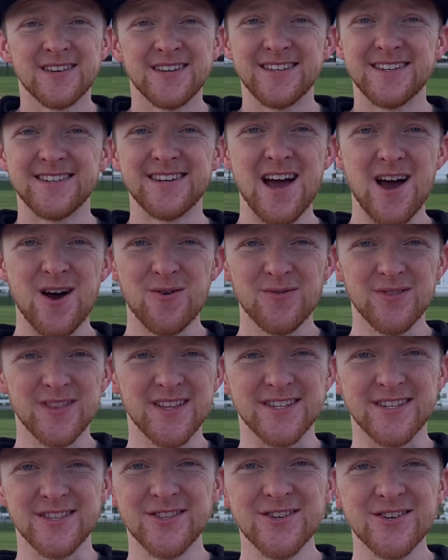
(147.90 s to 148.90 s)
Now
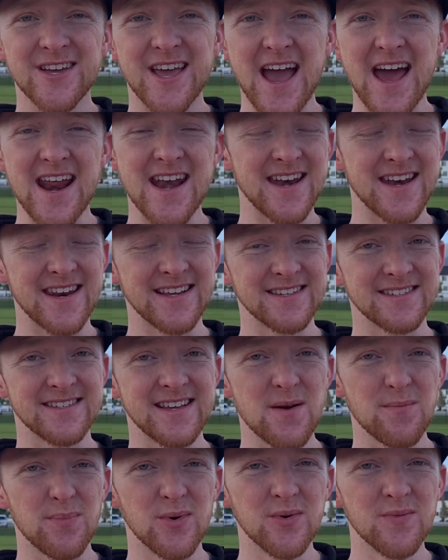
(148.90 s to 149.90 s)
let's look at an
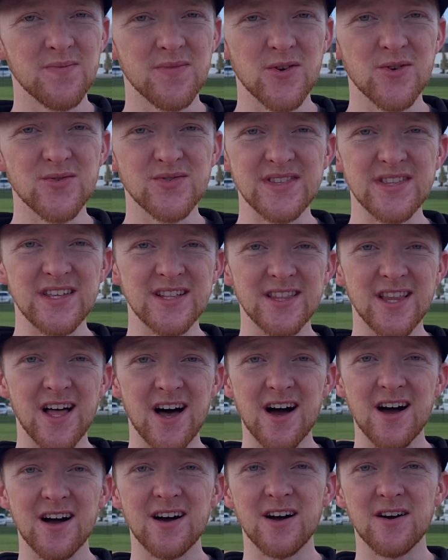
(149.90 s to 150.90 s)
example using the
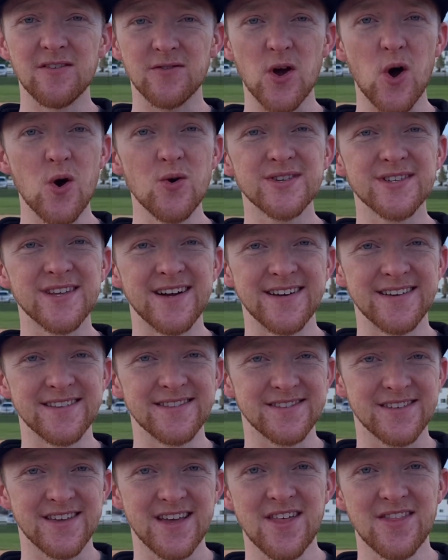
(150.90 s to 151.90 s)
law of
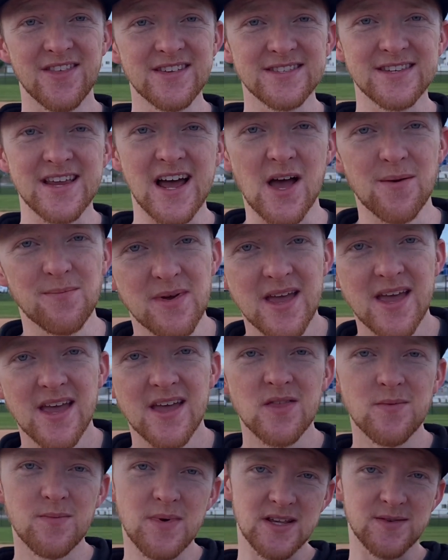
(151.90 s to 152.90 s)
cosines, this time
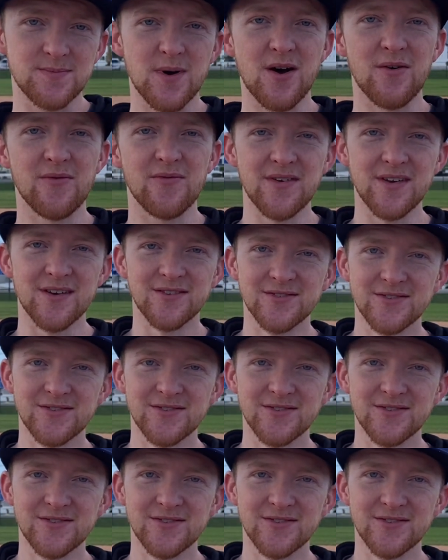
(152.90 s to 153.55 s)
in the baseball field.